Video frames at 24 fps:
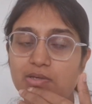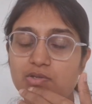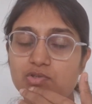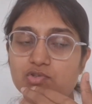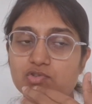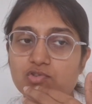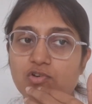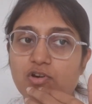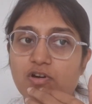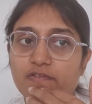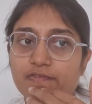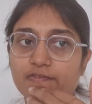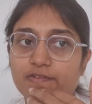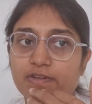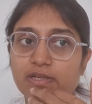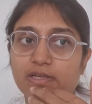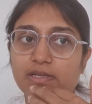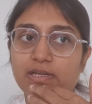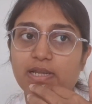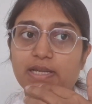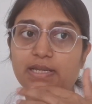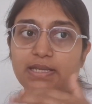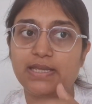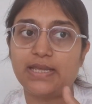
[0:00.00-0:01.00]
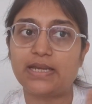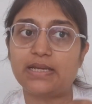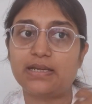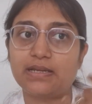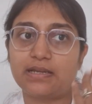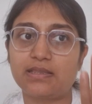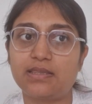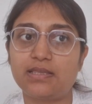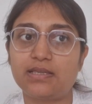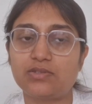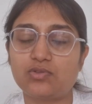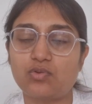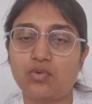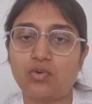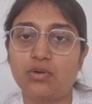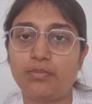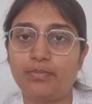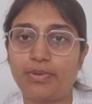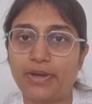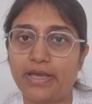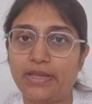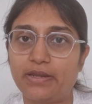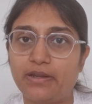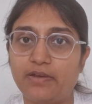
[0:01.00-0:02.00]
so often, and yet this
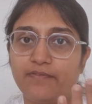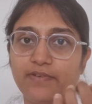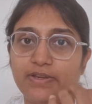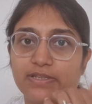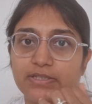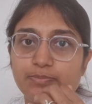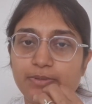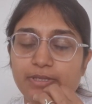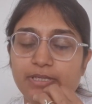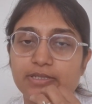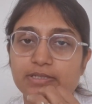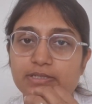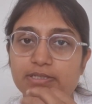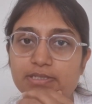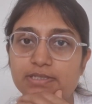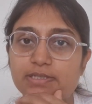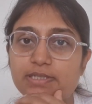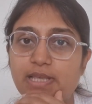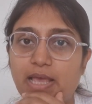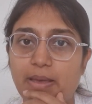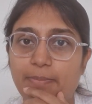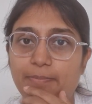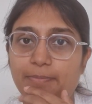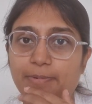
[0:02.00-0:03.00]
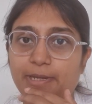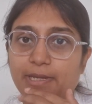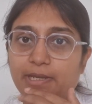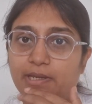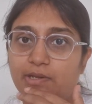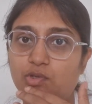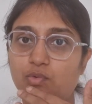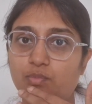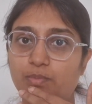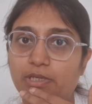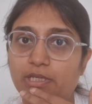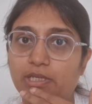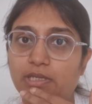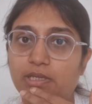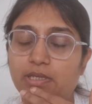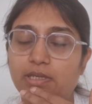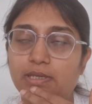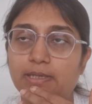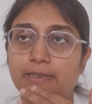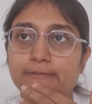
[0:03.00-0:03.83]
whole Bhairav experience is happening to me.